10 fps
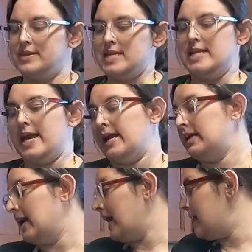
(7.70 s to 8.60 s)

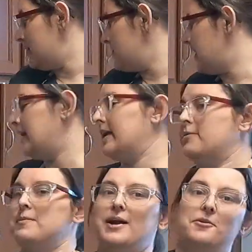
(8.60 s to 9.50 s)
Today I am
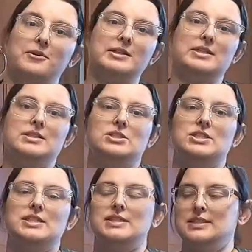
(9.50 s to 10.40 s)
making macaroni and
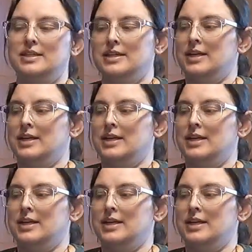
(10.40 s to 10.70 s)
cheese.